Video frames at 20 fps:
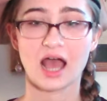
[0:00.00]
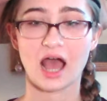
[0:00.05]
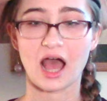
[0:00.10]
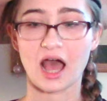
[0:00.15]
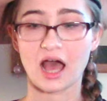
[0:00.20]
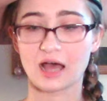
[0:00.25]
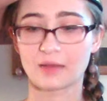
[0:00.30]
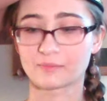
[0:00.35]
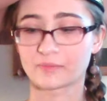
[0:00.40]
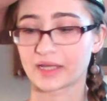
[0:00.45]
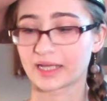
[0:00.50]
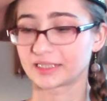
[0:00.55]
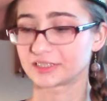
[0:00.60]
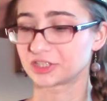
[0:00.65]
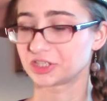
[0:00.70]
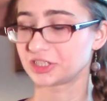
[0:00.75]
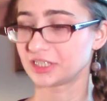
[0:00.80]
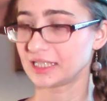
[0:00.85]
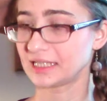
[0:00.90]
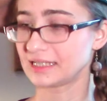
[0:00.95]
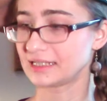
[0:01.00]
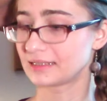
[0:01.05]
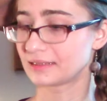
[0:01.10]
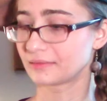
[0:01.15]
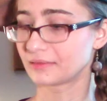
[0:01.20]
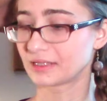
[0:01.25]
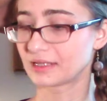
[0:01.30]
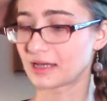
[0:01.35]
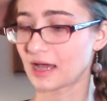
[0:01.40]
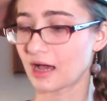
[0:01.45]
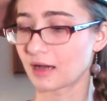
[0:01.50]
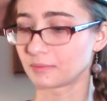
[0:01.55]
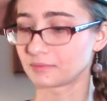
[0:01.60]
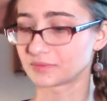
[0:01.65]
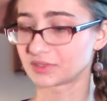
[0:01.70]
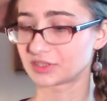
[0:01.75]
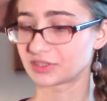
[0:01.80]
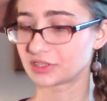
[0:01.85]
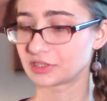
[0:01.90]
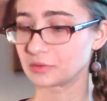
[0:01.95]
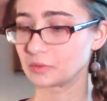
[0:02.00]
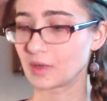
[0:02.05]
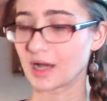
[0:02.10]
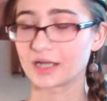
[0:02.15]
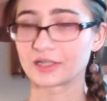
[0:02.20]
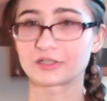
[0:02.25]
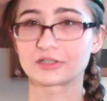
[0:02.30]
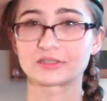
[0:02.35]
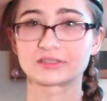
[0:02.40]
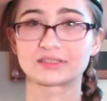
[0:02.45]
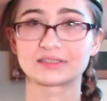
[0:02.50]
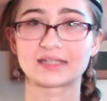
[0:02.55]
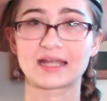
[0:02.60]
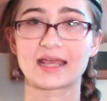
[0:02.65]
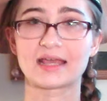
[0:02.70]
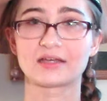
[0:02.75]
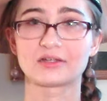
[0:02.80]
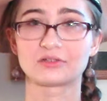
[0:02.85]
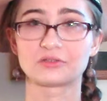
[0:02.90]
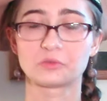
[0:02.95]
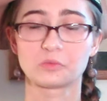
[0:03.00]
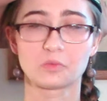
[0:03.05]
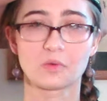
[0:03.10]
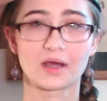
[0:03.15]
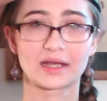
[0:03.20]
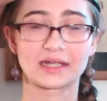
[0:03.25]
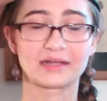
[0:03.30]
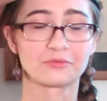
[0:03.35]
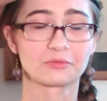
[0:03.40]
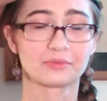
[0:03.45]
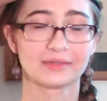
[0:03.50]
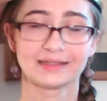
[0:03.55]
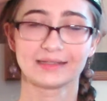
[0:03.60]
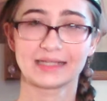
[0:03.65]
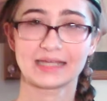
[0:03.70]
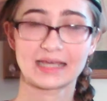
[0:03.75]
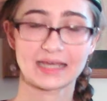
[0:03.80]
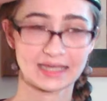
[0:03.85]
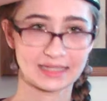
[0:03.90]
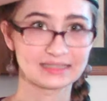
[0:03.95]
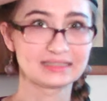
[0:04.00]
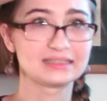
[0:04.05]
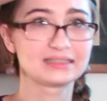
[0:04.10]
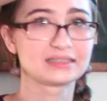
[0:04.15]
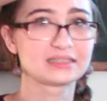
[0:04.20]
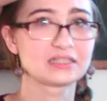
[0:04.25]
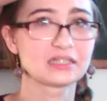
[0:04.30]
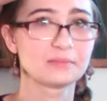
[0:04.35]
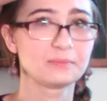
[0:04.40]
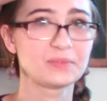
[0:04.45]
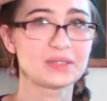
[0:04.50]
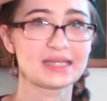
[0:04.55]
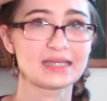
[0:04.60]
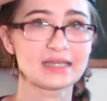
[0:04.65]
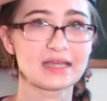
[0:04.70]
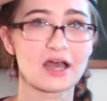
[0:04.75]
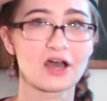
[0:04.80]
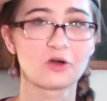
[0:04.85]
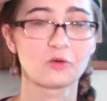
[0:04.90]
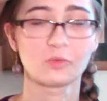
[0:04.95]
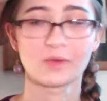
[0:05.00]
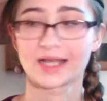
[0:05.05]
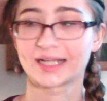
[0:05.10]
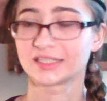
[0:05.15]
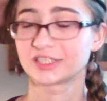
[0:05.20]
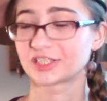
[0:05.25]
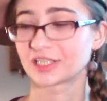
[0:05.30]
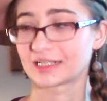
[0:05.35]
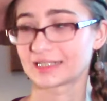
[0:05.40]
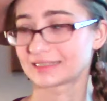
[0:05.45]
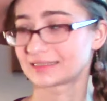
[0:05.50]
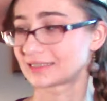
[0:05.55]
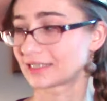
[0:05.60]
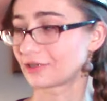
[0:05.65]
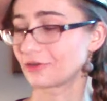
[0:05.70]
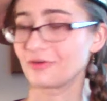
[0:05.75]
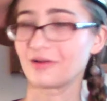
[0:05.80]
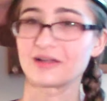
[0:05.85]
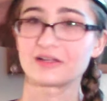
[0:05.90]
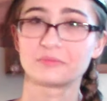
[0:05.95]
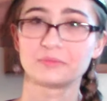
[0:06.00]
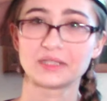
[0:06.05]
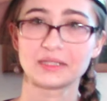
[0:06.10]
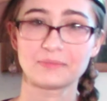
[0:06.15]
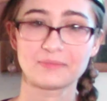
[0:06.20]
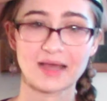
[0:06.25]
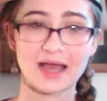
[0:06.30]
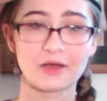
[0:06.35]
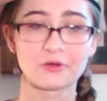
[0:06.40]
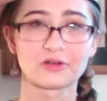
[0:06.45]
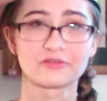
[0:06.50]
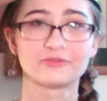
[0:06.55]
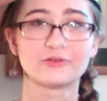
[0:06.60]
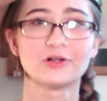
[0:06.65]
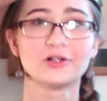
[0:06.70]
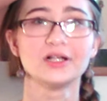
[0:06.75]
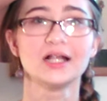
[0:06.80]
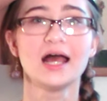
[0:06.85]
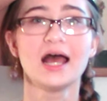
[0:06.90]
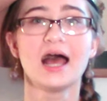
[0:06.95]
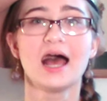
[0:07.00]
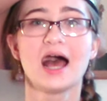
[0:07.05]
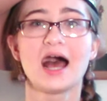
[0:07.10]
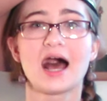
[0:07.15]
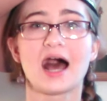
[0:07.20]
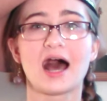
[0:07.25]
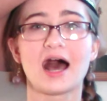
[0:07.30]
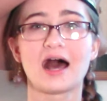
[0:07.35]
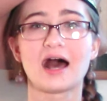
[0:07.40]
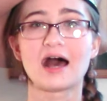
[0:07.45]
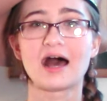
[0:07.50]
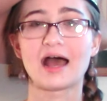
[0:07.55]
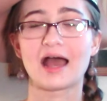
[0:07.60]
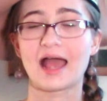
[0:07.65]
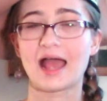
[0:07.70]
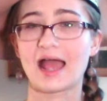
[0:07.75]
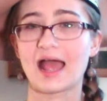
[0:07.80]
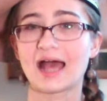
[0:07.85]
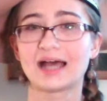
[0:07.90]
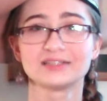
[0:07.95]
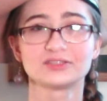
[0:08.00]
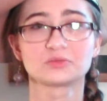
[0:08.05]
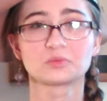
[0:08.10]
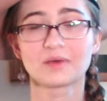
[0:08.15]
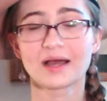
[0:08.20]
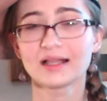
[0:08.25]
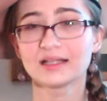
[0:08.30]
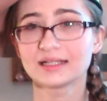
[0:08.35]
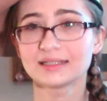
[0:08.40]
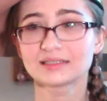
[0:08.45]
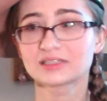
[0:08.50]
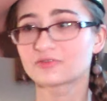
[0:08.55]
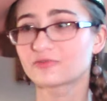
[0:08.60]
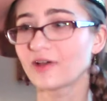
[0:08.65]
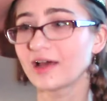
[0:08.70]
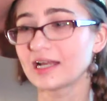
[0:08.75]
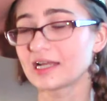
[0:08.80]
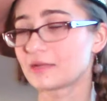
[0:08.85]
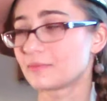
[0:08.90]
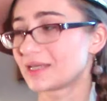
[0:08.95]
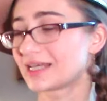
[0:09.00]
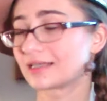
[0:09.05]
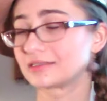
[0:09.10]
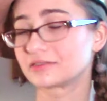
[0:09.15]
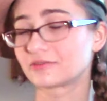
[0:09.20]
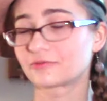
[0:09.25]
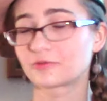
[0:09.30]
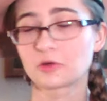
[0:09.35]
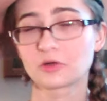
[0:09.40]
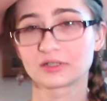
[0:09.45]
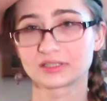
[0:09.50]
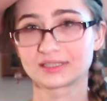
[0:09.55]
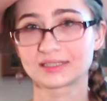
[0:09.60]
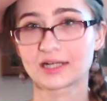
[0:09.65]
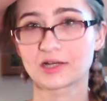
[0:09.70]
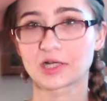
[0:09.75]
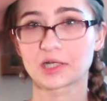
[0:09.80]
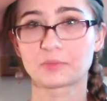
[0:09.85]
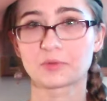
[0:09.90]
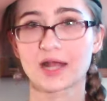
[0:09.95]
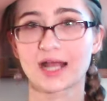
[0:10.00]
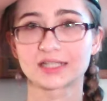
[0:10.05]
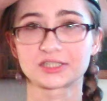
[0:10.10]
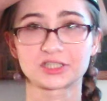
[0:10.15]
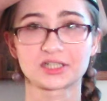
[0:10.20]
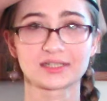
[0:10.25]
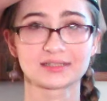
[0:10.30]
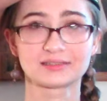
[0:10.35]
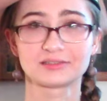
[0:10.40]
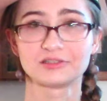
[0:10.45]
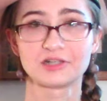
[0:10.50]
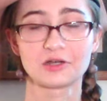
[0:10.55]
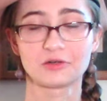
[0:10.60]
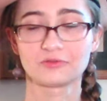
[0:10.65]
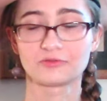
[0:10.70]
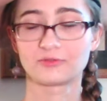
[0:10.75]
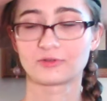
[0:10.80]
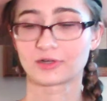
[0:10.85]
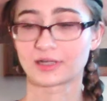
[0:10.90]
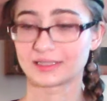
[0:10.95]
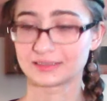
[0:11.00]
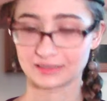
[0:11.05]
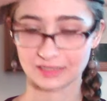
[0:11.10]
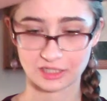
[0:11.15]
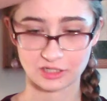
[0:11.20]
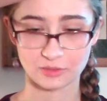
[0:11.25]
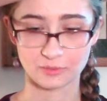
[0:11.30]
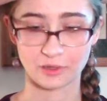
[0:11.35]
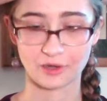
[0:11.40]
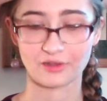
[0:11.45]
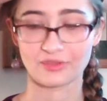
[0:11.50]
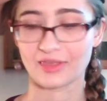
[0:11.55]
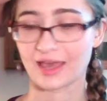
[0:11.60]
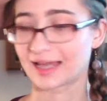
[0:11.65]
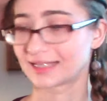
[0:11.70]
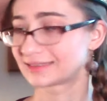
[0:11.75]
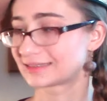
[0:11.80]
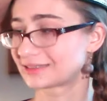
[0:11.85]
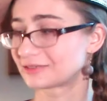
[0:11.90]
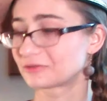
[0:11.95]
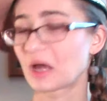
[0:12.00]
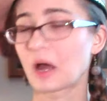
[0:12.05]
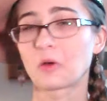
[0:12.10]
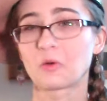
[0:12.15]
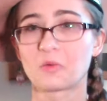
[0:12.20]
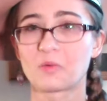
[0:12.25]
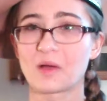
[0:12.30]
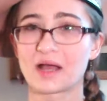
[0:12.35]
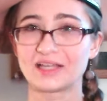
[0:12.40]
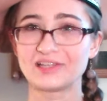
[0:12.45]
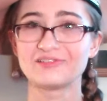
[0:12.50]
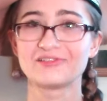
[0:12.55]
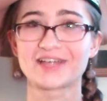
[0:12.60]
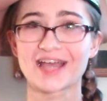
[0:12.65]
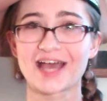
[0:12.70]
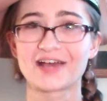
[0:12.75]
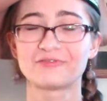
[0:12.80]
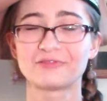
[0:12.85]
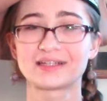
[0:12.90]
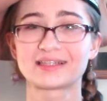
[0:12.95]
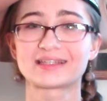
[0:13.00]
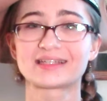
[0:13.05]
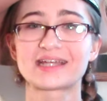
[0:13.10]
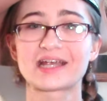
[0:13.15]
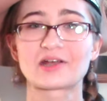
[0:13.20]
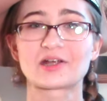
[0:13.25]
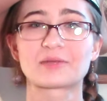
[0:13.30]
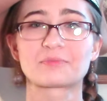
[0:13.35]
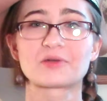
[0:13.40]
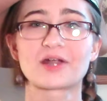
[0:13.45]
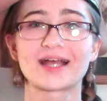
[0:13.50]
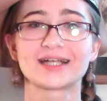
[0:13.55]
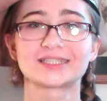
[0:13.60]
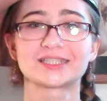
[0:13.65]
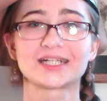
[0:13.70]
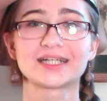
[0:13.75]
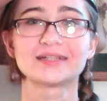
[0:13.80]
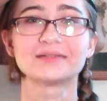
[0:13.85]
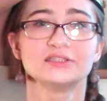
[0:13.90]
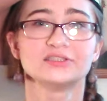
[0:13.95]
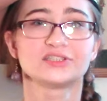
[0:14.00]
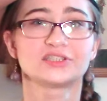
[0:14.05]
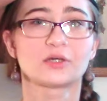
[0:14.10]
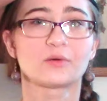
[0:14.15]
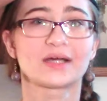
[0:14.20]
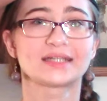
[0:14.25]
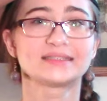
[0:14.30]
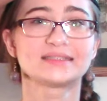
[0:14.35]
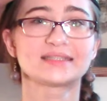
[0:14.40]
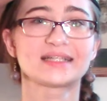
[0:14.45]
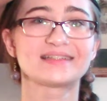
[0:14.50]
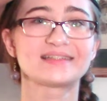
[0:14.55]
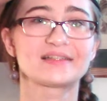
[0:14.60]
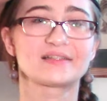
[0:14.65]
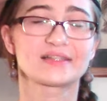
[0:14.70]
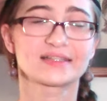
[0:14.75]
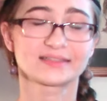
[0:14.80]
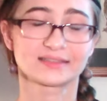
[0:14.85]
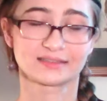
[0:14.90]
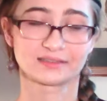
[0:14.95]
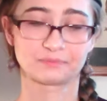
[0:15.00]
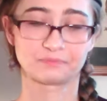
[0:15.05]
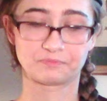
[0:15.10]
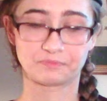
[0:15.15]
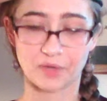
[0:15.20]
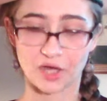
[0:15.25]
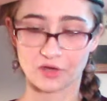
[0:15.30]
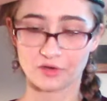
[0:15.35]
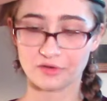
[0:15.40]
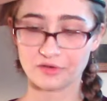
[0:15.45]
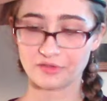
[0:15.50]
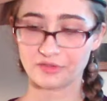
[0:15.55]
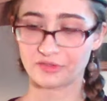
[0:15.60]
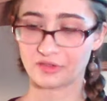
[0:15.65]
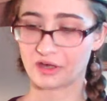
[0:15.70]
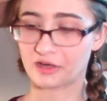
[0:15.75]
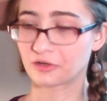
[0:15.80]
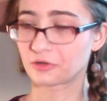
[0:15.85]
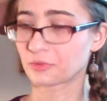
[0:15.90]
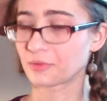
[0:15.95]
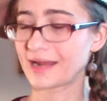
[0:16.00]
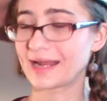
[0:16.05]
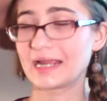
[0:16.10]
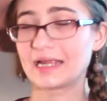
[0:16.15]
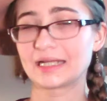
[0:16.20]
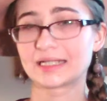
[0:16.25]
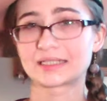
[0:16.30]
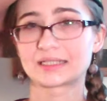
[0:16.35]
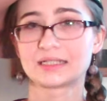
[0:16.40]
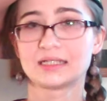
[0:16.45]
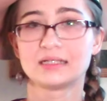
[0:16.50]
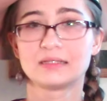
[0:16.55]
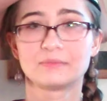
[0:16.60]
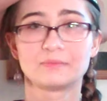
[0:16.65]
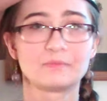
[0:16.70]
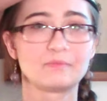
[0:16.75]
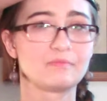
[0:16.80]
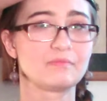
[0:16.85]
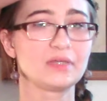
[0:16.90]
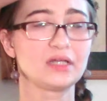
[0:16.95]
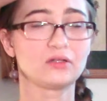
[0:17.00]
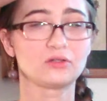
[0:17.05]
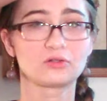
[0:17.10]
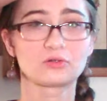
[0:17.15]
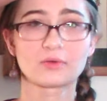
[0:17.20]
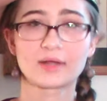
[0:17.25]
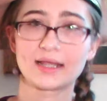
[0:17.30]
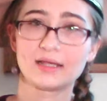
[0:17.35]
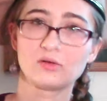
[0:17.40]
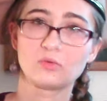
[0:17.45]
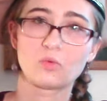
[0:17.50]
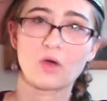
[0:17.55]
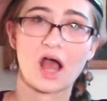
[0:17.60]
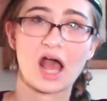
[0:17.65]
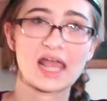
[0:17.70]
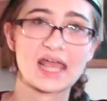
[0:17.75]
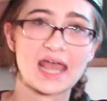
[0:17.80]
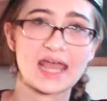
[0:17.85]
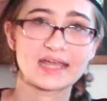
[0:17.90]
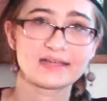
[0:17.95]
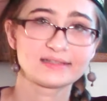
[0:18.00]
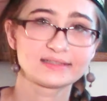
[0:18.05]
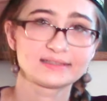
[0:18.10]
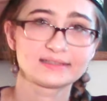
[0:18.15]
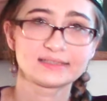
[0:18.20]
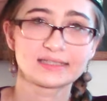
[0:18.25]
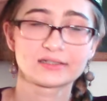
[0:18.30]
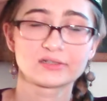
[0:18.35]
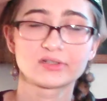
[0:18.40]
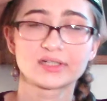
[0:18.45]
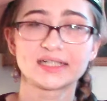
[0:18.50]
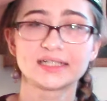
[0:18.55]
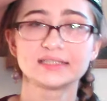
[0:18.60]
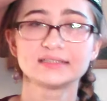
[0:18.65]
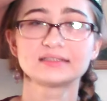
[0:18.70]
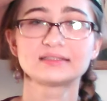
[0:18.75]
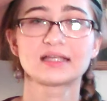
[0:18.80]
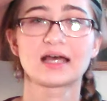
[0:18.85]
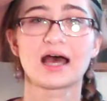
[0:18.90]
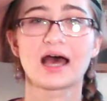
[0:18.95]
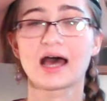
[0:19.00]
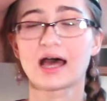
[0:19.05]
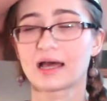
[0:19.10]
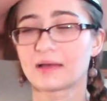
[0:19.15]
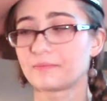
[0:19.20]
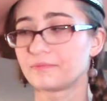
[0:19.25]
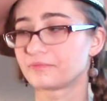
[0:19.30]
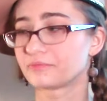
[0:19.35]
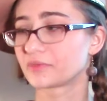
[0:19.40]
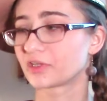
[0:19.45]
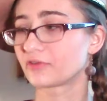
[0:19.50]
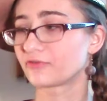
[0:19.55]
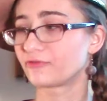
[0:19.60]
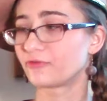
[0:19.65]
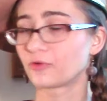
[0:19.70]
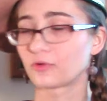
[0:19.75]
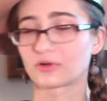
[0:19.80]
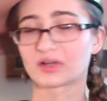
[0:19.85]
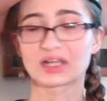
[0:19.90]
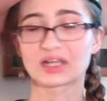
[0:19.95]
um, and she comes to understand what it really is to be a witch, and it's incredibly powerful. Uh, as well as funny, because of course Terry Pratchett is known for his humor. That's what you get with Terry Pratchett. So I'd say that this is both a great middle grade YA series um, for